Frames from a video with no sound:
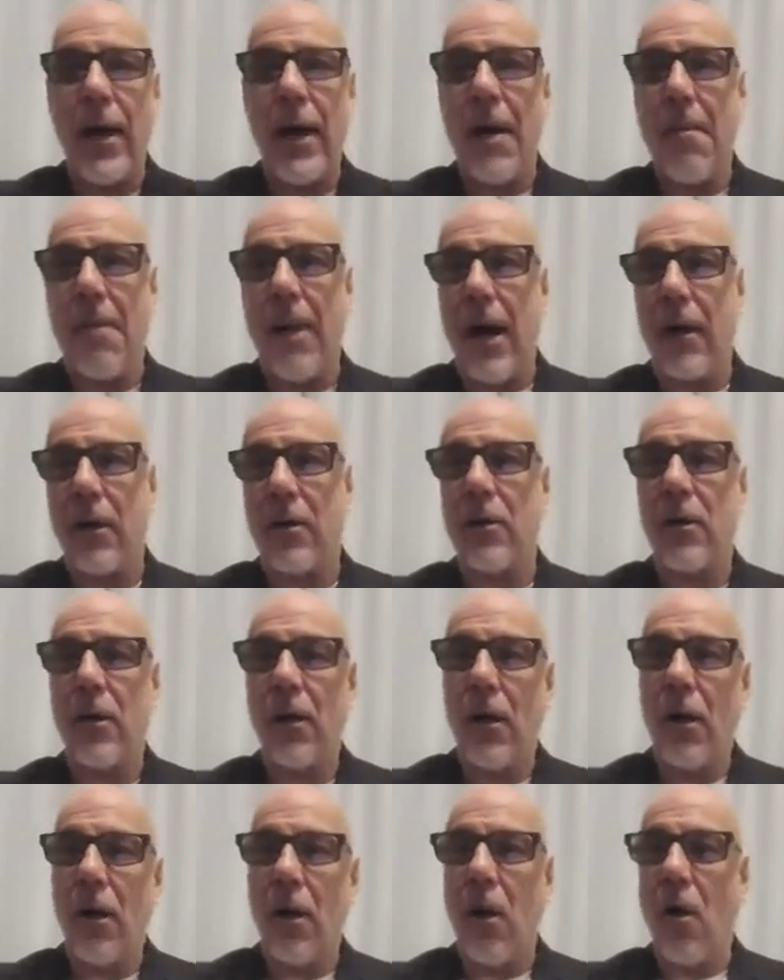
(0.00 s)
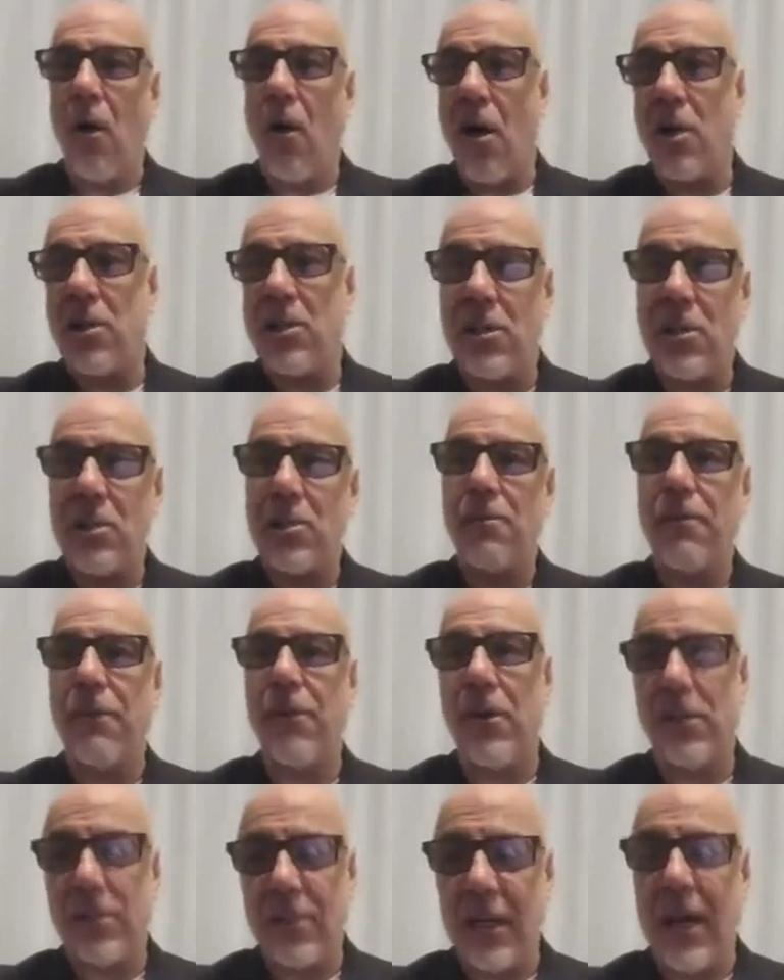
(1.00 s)
worry about losses
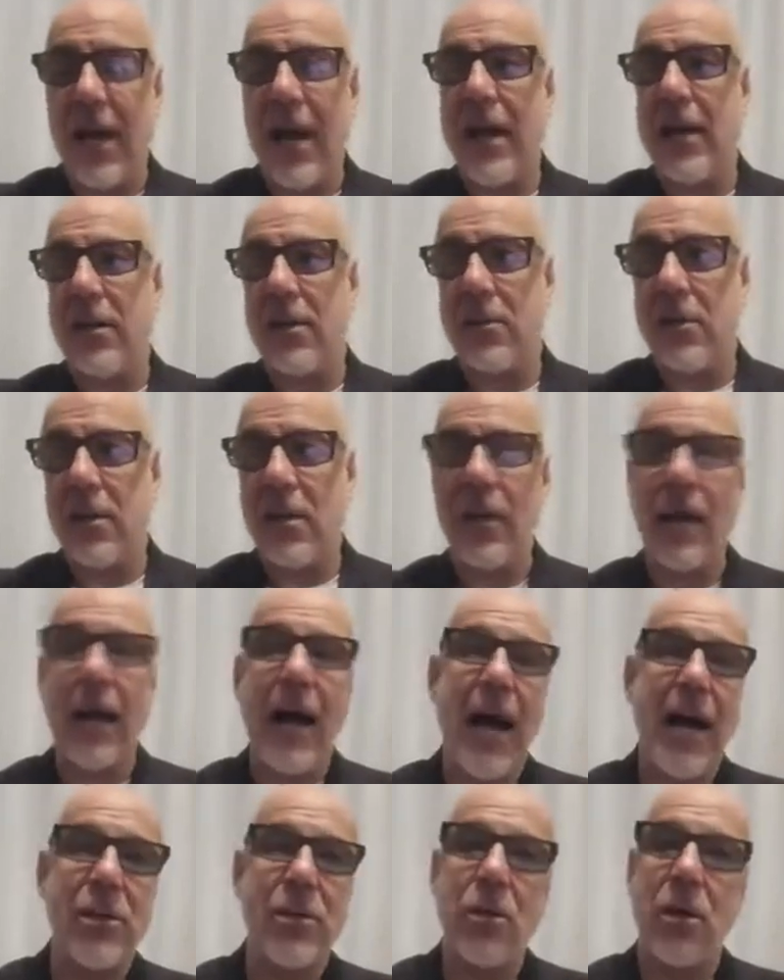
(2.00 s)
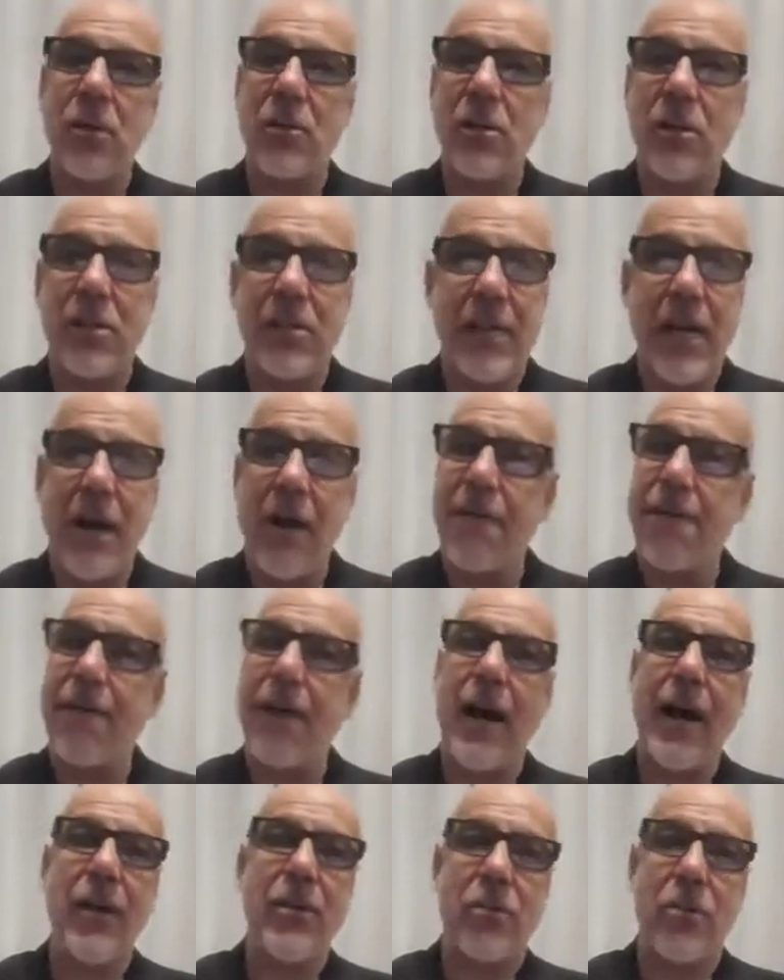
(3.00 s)
versus gains. You know, the guys who are just
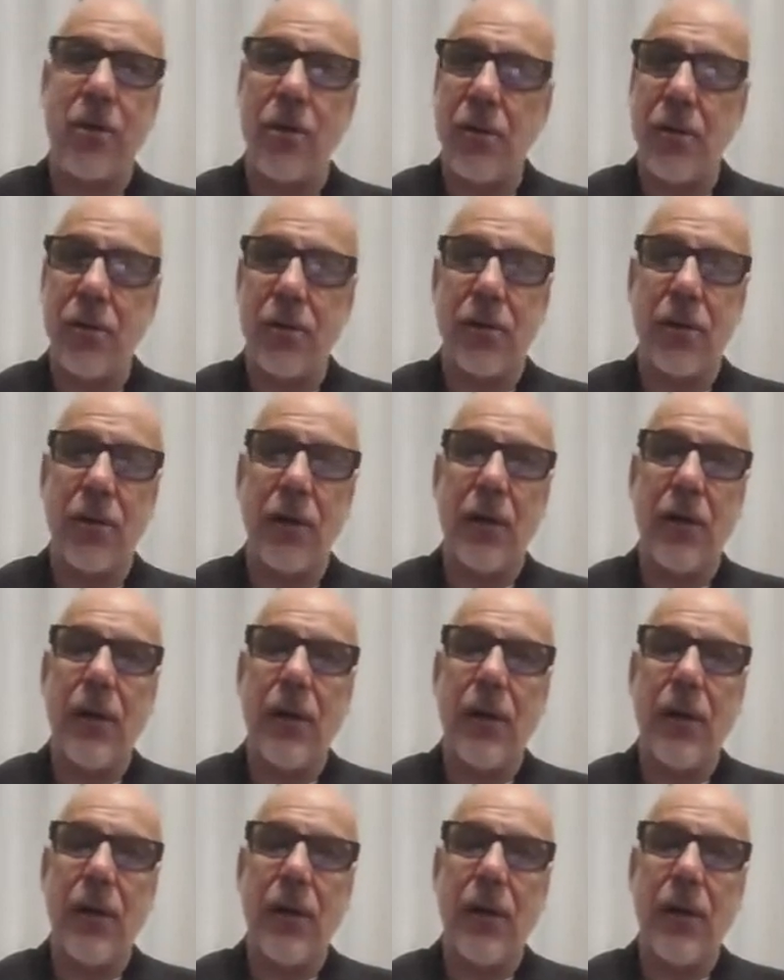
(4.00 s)
terrified to lose.